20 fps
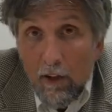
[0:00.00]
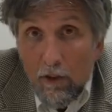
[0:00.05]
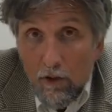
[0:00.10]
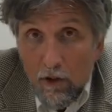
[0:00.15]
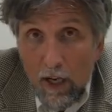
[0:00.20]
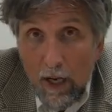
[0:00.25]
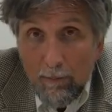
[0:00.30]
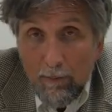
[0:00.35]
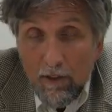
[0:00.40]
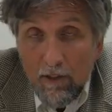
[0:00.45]

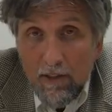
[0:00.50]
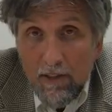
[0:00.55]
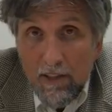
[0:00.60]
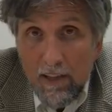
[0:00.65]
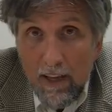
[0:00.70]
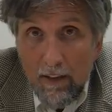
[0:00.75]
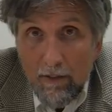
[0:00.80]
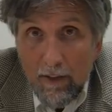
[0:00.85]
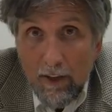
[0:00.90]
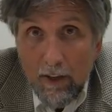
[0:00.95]
Chapter
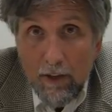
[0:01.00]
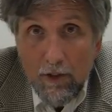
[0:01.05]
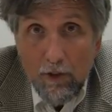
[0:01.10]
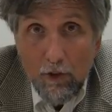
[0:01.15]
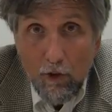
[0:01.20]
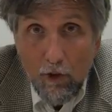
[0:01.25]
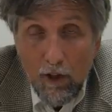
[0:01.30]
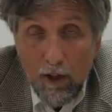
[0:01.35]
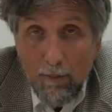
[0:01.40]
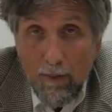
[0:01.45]
7 is
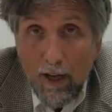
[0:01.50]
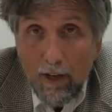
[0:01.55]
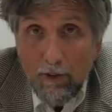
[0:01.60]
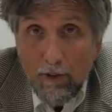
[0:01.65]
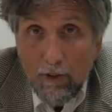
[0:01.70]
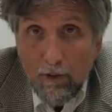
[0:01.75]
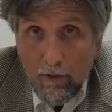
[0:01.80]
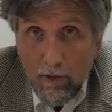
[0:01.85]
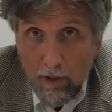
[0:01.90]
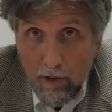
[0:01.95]
all
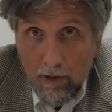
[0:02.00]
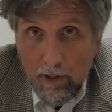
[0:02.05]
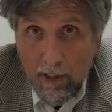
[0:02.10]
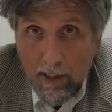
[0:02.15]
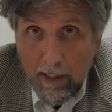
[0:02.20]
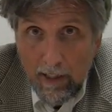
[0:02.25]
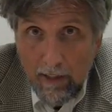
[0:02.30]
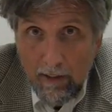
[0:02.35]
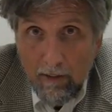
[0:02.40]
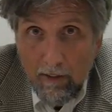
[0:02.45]
about
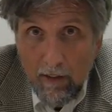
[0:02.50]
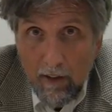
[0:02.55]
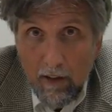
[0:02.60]
diversity.